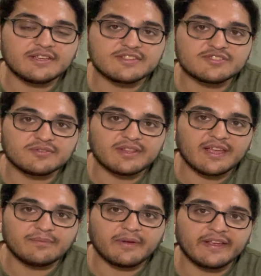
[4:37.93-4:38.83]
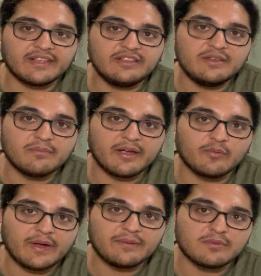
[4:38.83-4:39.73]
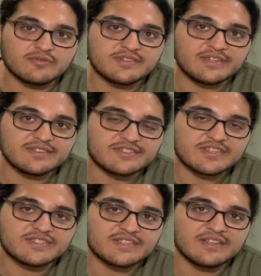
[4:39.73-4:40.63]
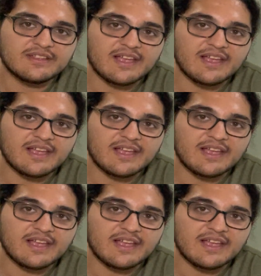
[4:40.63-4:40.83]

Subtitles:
is so that I can keep my weight mostly consistent